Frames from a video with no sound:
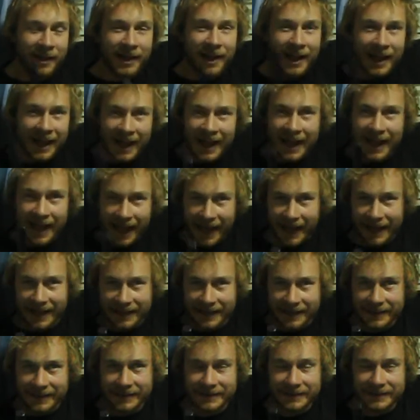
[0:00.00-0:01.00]

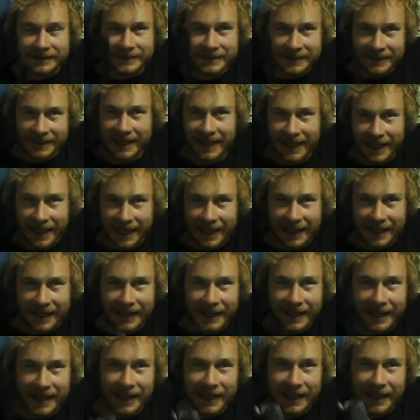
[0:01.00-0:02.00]
And
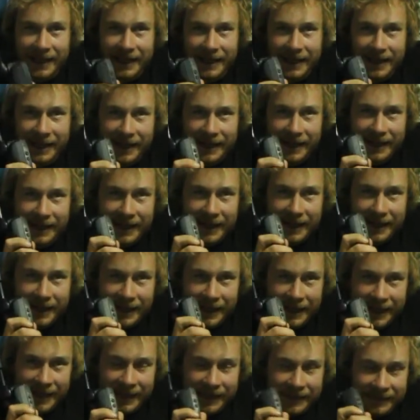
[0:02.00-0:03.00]
today,
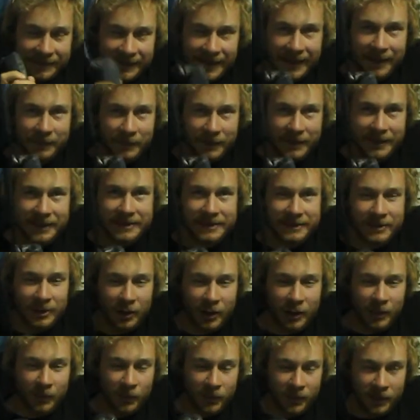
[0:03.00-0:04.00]
in 10 minutes
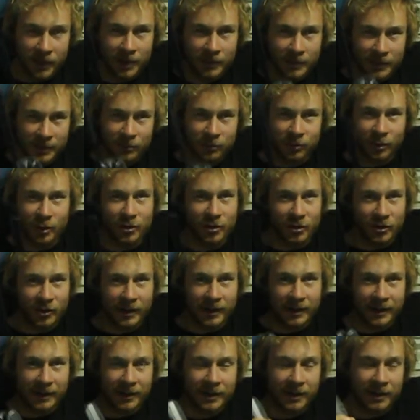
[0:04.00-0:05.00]
time, we're going to be
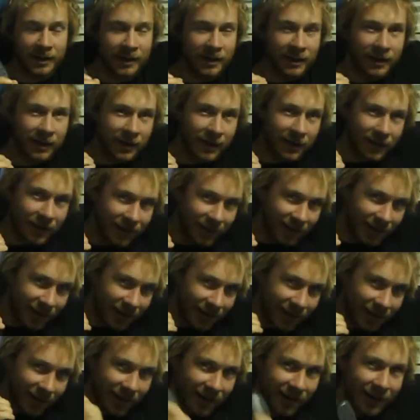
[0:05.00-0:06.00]
crossing
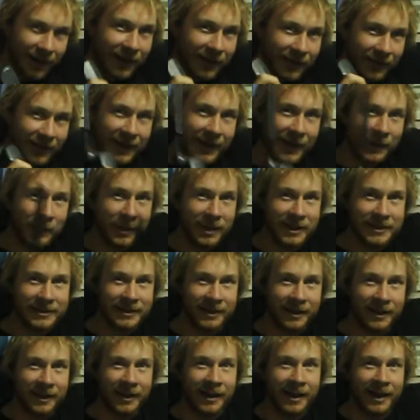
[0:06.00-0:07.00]
the
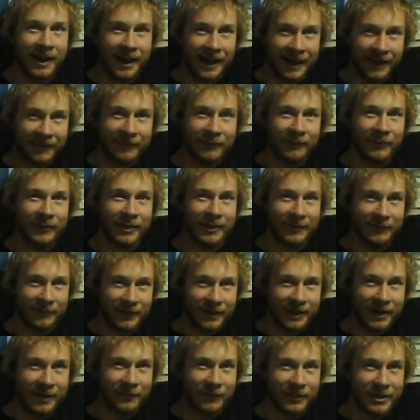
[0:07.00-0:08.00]
equator. And um,
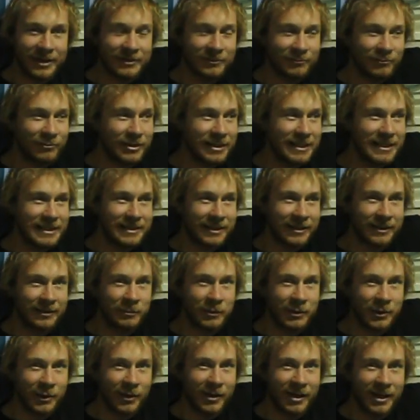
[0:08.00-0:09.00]
you know, for this reason,
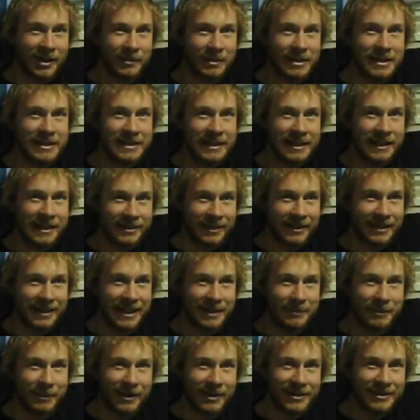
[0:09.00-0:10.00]
we're not going to miss it because I
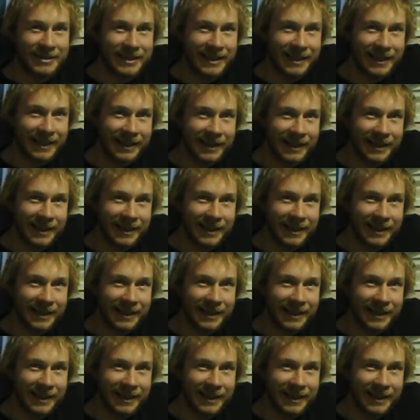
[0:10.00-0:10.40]
keep asking,